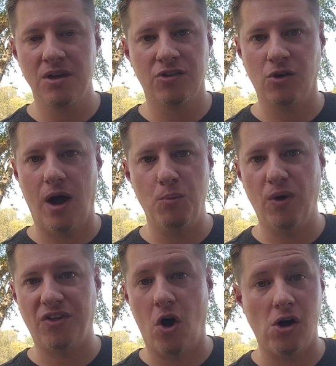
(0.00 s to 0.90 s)
So I'm
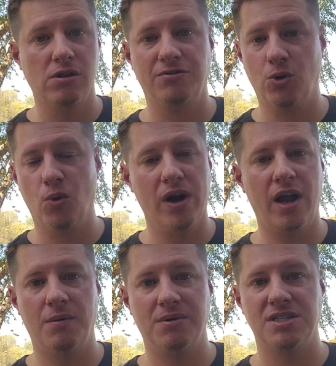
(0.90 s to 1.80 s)
with all of you
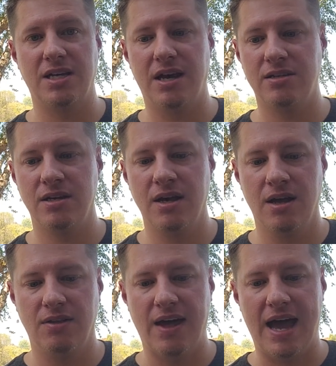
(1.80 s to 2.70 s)
100%
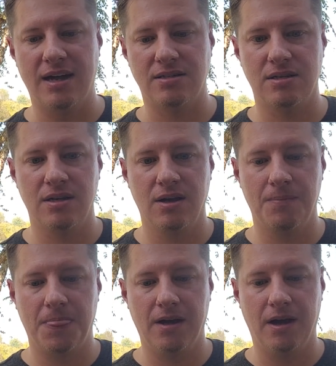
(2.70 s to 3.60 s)
that
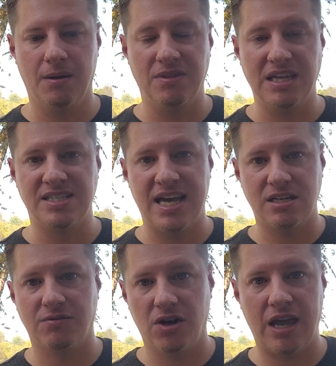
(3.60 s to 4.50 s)
um, the intent
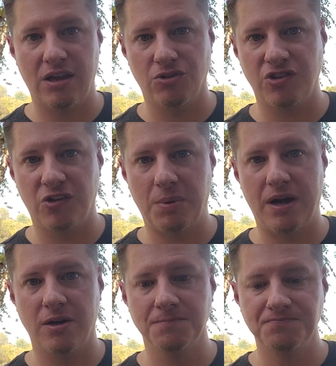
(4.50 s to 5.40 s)
of our candles is
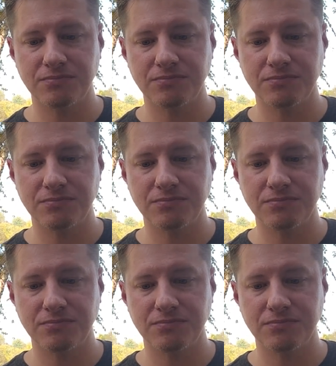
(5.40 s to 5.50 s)
better